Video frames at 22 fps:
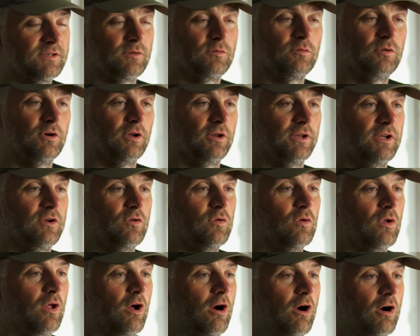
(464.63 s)
It's a really
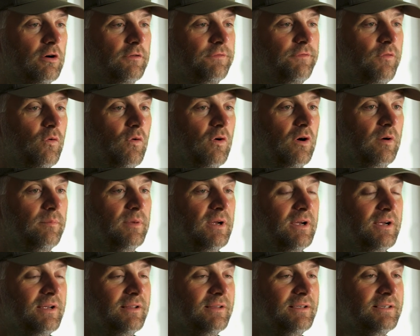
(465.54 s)
cool art form.
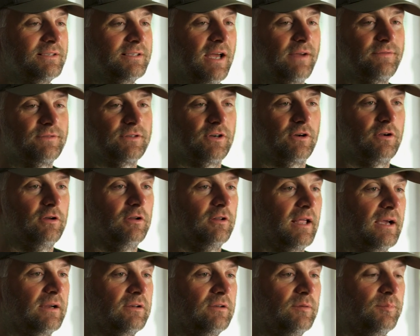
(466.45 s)
These knives are
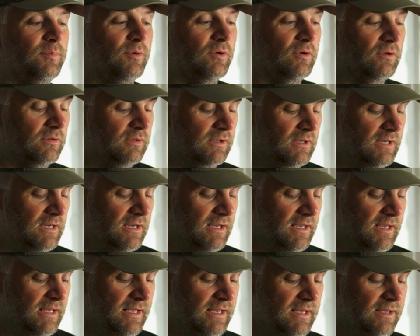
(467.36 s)
collectible
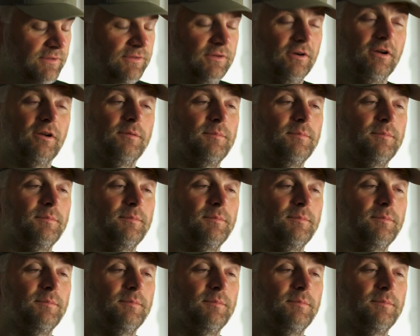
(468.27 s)
and they're